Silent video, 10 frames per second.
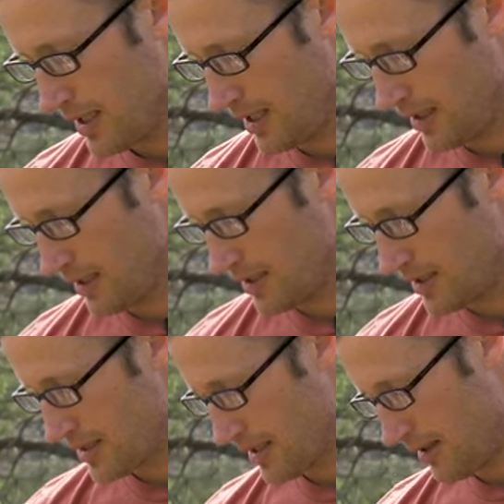
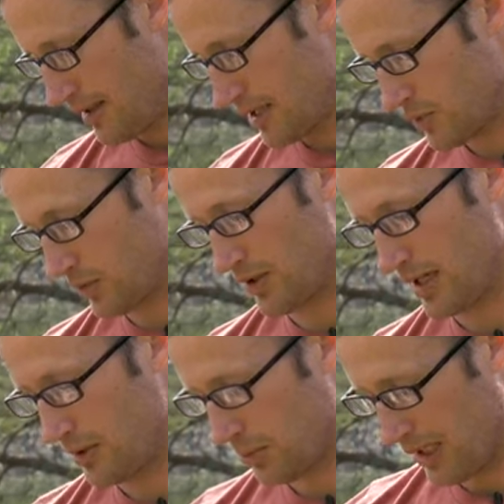is this rear
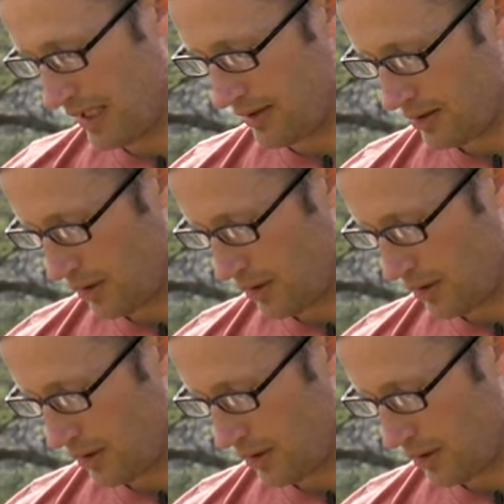end plate